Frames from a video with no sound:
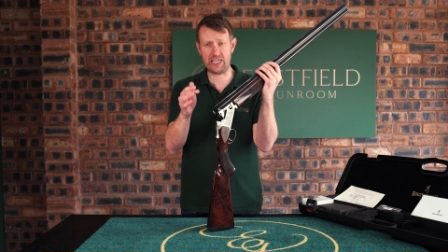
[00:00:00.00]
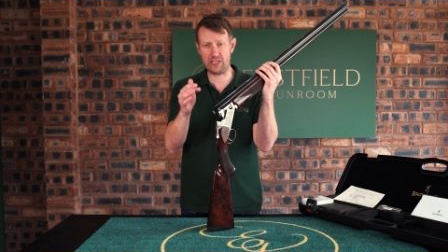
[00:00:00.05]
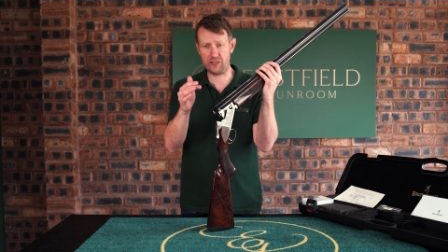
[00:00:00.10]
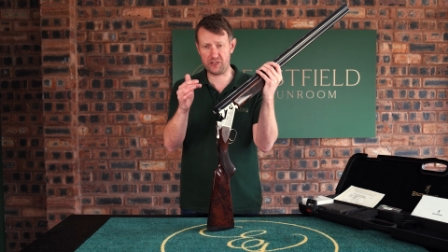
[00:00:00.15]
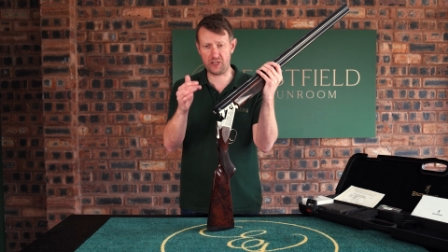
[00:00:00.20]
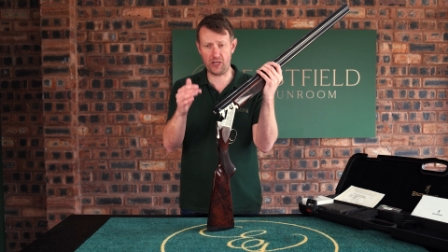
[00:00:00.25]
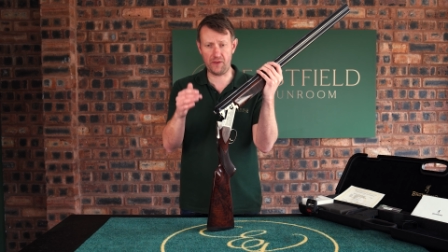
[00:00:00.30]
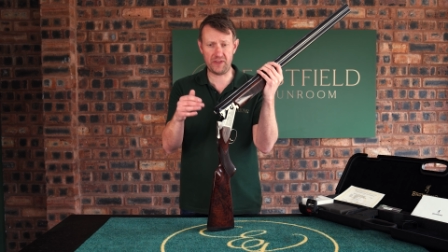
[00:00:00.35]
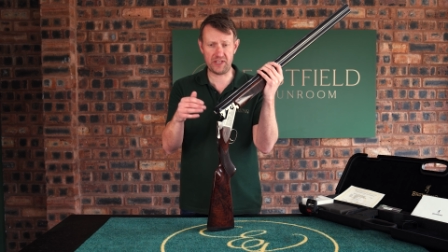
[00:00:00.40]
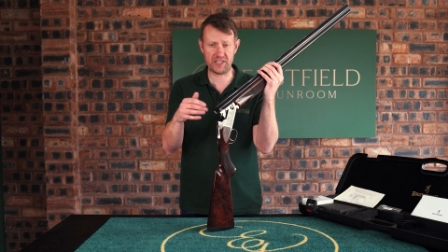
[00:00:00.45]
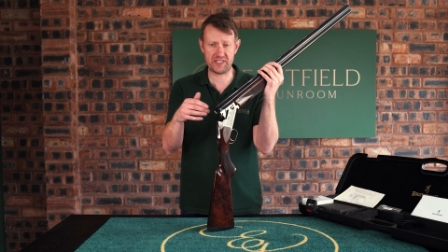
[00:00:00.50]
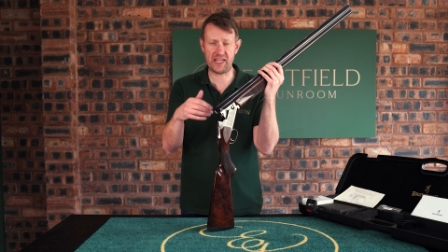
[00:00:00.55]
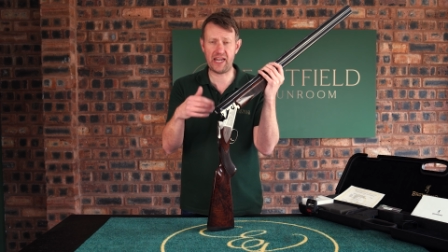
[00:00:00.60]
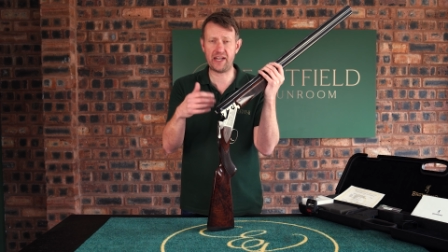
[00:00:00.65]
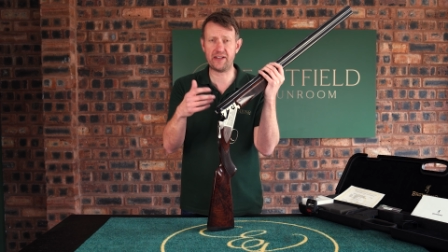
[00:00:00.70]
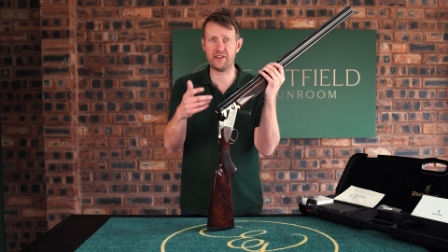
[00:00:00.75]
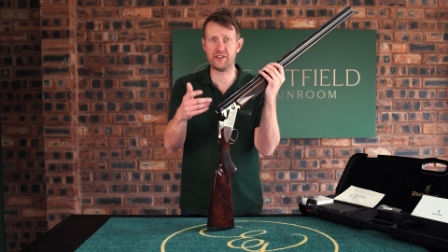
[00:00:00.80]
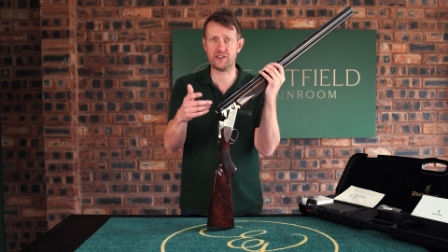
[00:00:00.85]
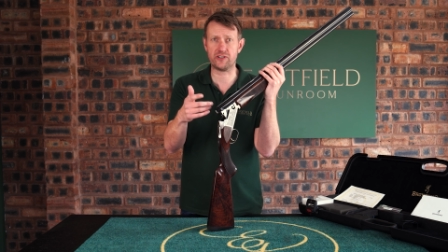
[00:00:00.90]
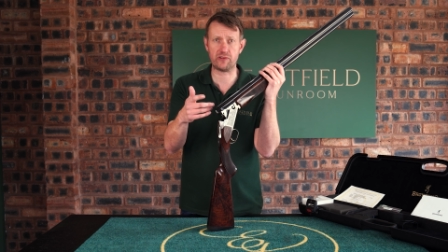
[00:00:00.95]
You'd got the
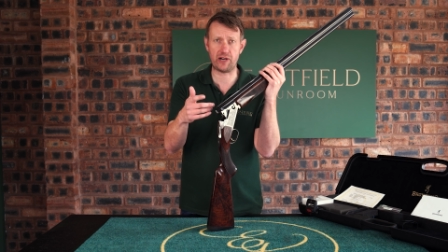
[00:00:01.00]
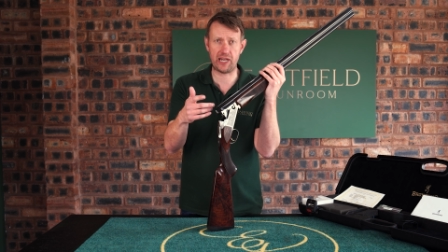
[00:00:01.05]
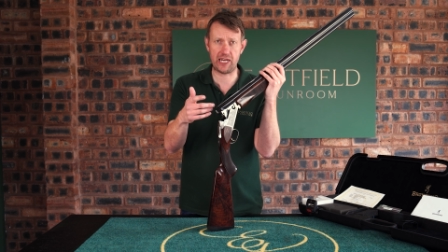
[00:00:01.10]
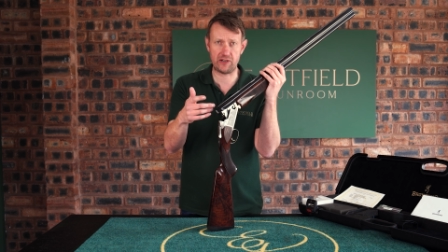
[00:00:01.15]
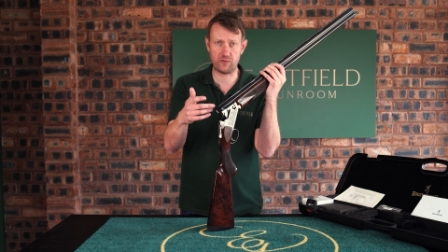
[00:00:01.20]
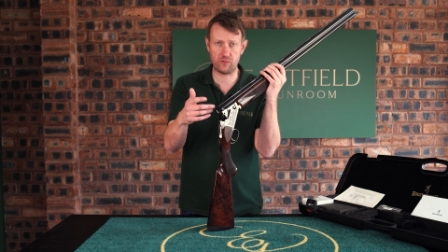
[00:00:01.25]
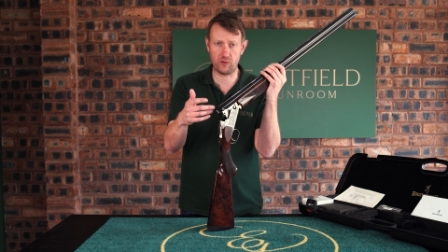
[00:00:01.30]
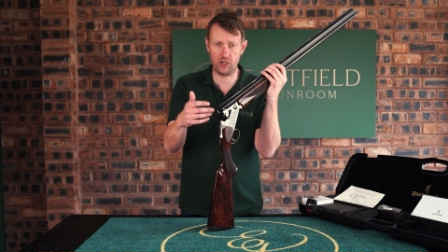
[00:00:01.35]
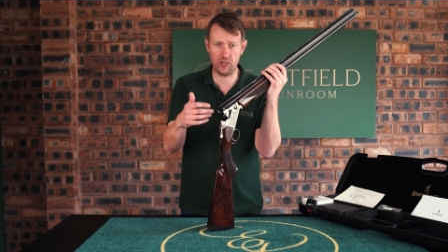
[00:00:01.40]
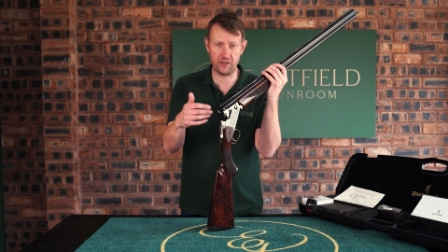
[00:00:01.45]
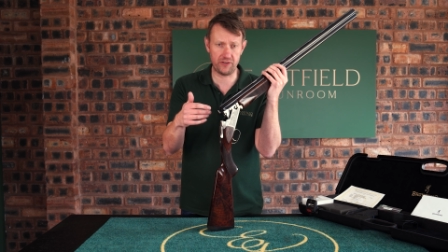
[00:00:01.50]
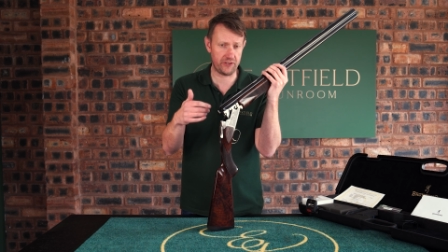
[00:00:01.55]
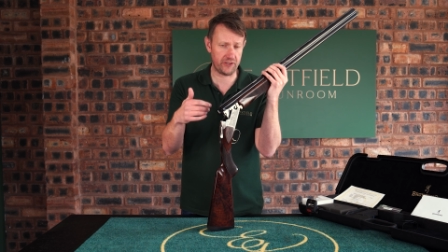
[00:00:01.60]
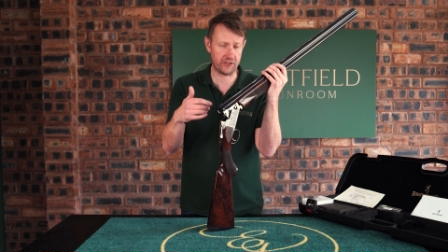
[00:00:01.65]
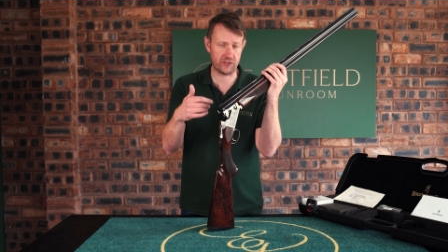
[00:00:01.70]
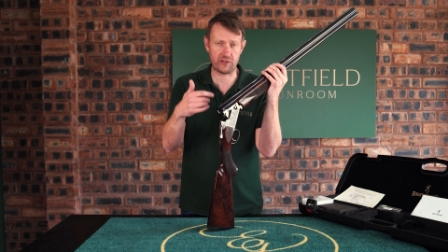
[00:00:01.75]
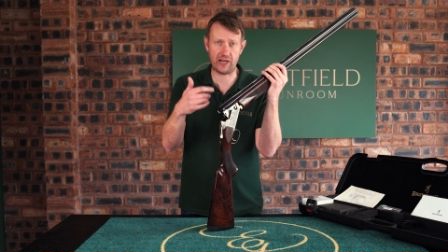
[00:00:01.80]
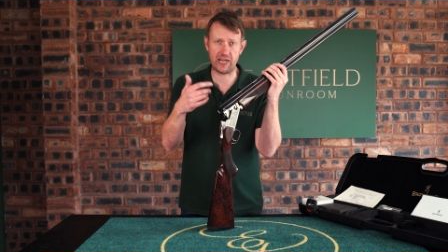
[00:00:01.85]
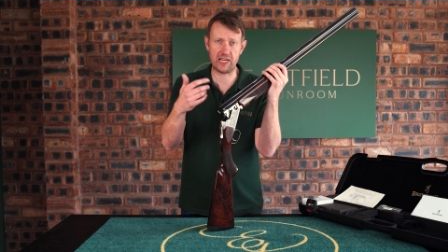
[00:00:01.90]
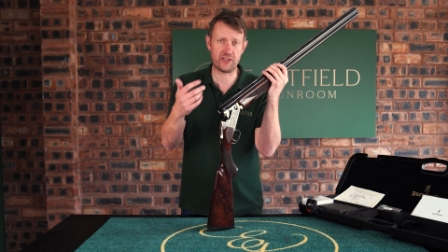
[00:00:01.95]
standard grade 1, the
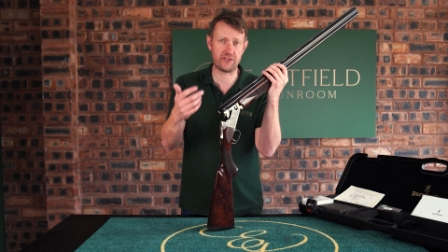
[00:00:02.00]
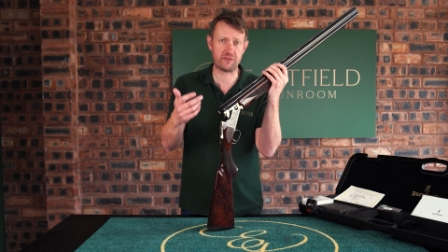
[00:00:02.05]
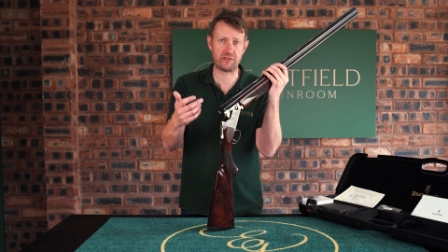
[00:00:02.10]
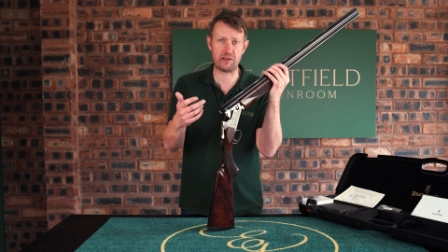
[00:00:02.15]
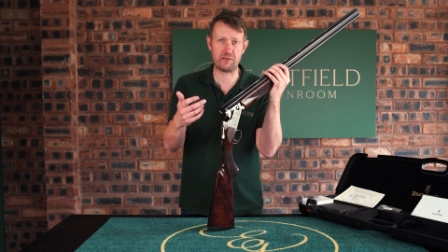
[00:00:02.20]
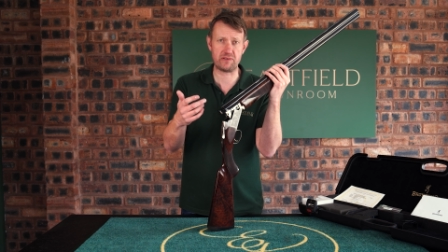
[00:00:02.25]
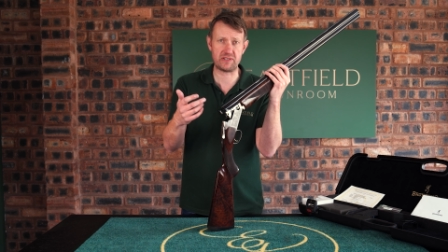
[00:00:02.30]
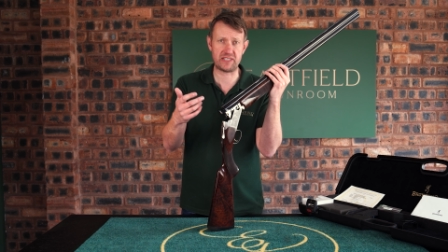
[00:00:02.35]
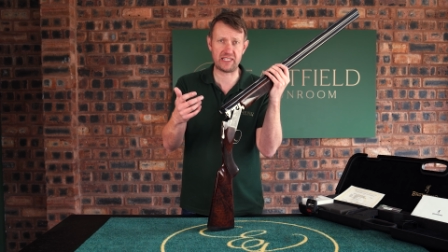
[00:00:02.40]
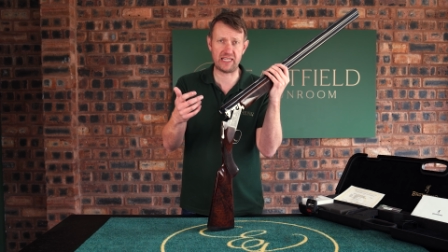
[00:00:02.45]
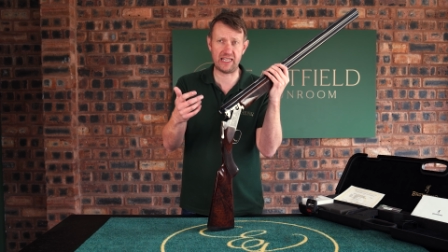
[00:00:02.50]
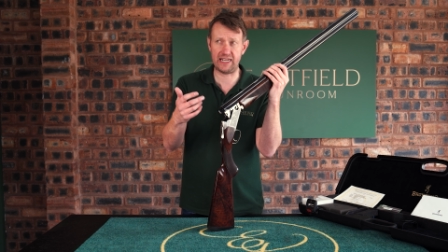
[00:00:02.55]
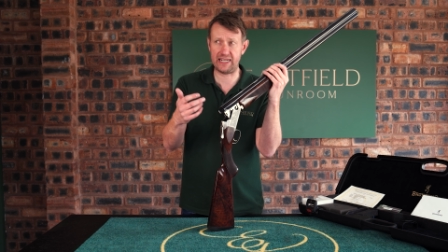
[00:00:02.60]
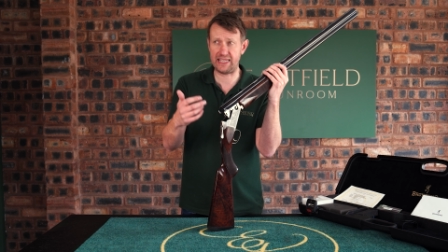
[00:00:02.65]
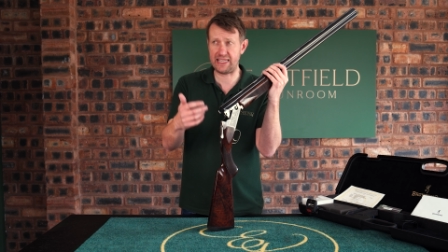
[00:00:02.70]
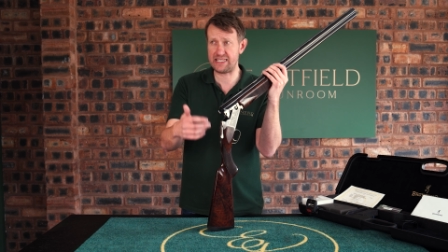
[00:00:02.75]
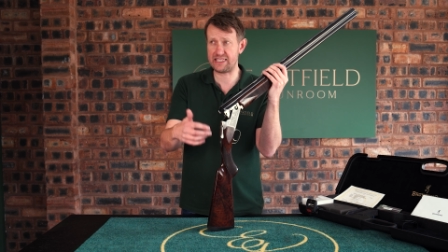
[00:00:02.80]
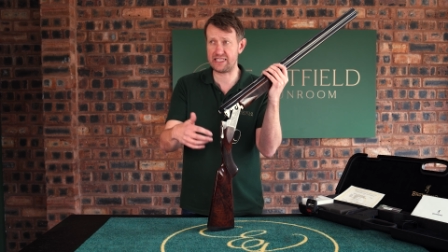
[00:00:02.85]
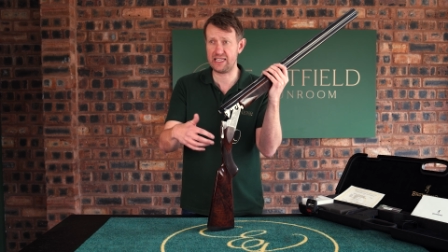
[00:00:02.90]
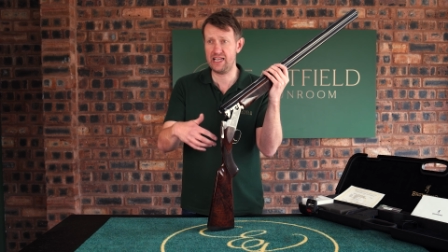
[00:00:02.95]
grade 3 was the
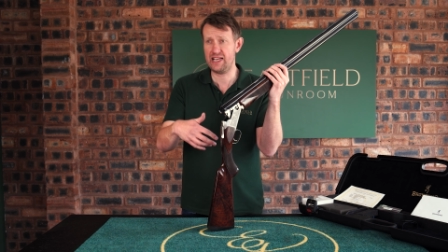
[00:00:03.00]
elite,